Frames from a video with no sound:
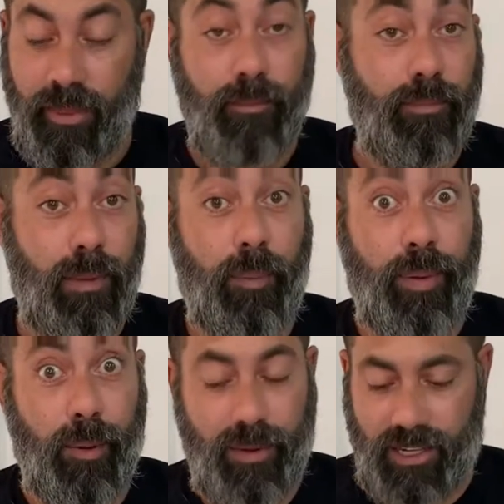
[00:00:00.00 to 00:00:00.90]
My
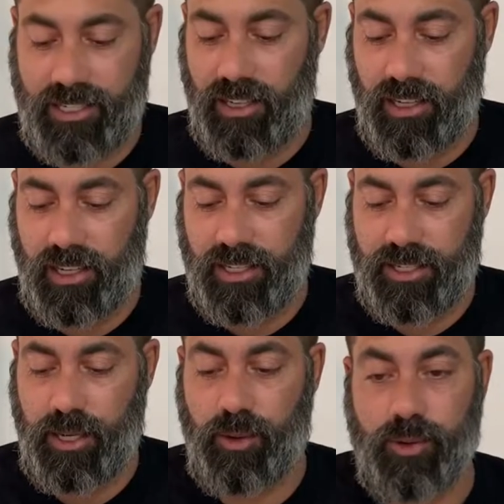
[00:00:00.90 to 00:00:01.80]
pup likes to lick his
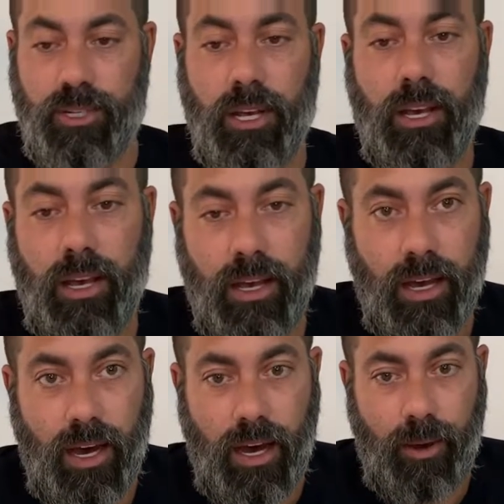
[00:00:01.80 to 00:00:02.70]
toes.
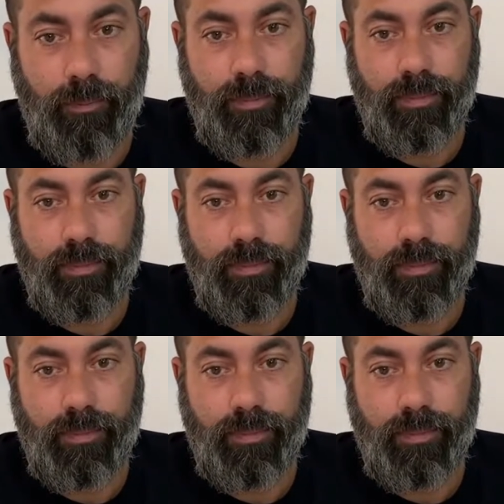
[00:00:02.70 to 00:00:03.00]
So